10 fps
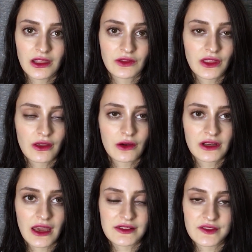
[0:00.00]
Even though it
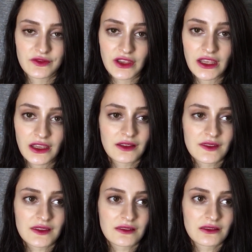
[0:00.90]
has a fee,
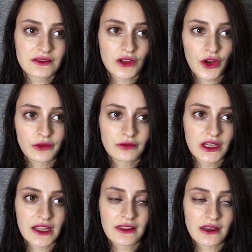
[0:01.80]
it's not
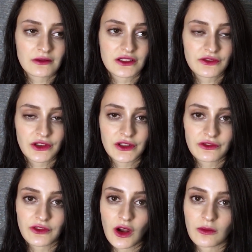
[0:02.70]
really that different
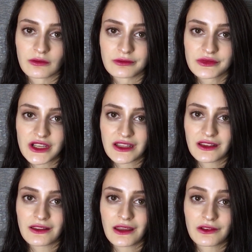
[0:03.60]
from
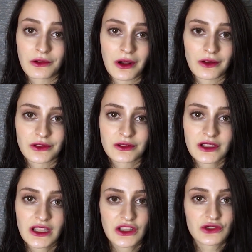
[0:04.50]
taking the underground
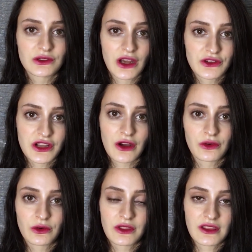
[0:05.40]
to
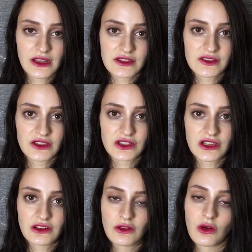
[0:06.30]
downtown or the next
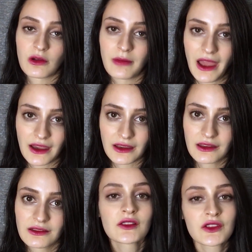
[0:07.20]
station or
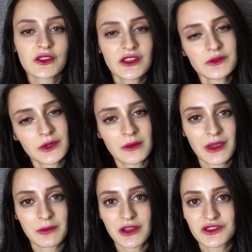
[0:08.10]
back. So it doesn't really
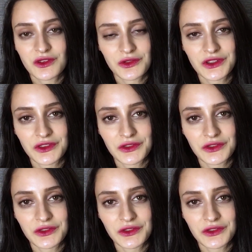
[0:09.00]
make much of a